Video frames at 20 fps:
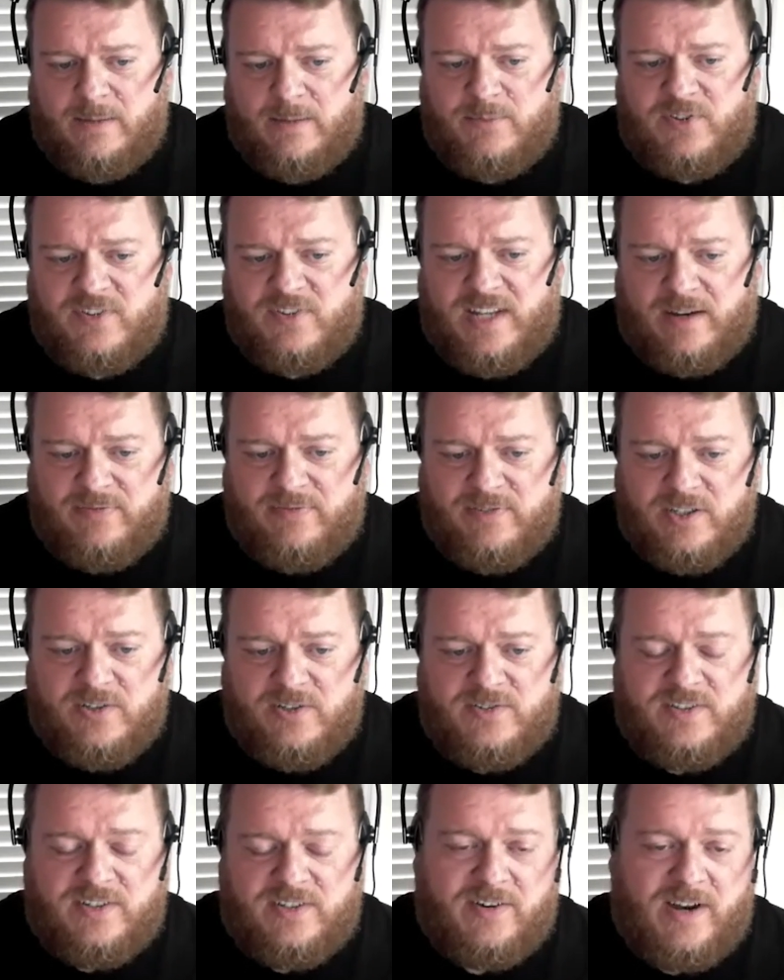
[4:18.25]
So definitely
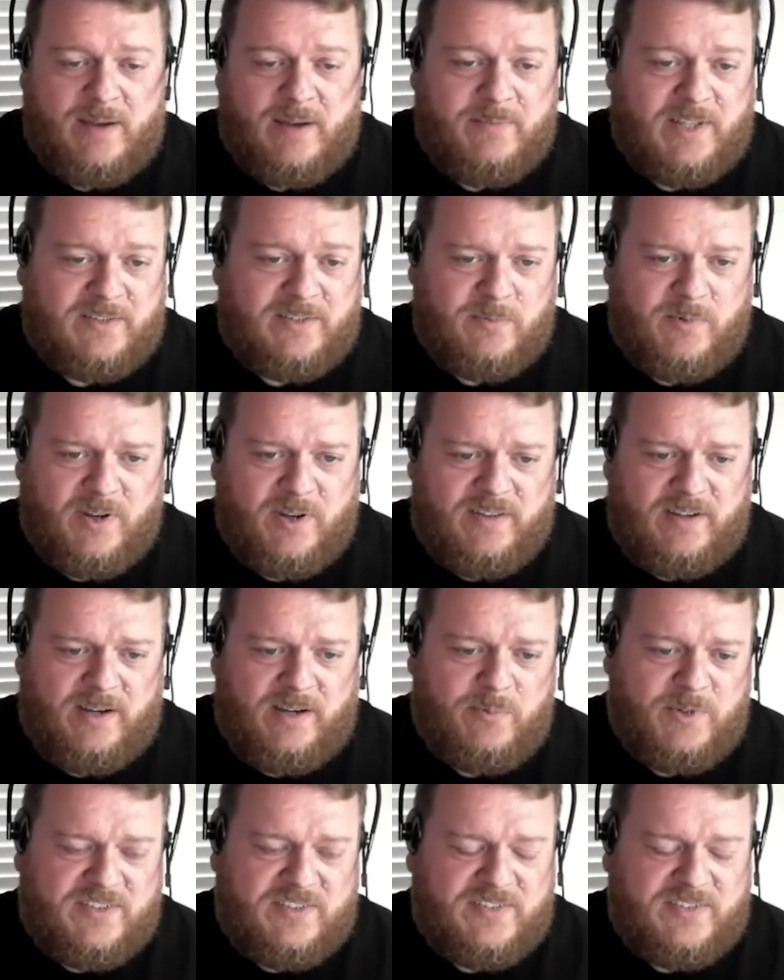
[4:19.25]
use DRM. That's one
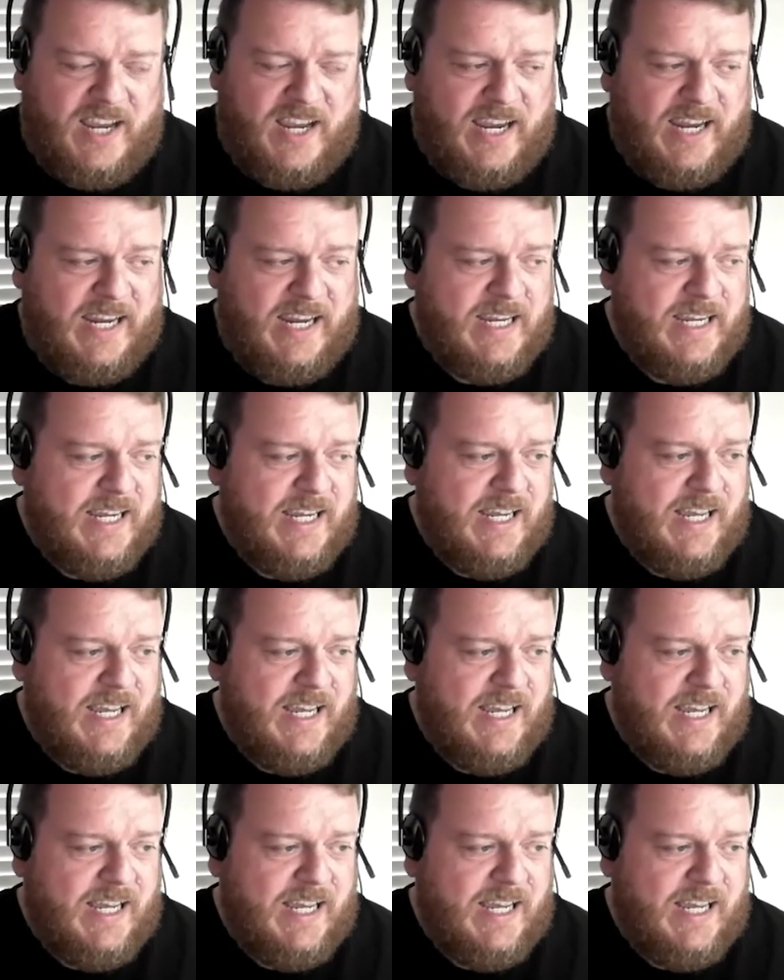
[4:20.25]
thing I would say.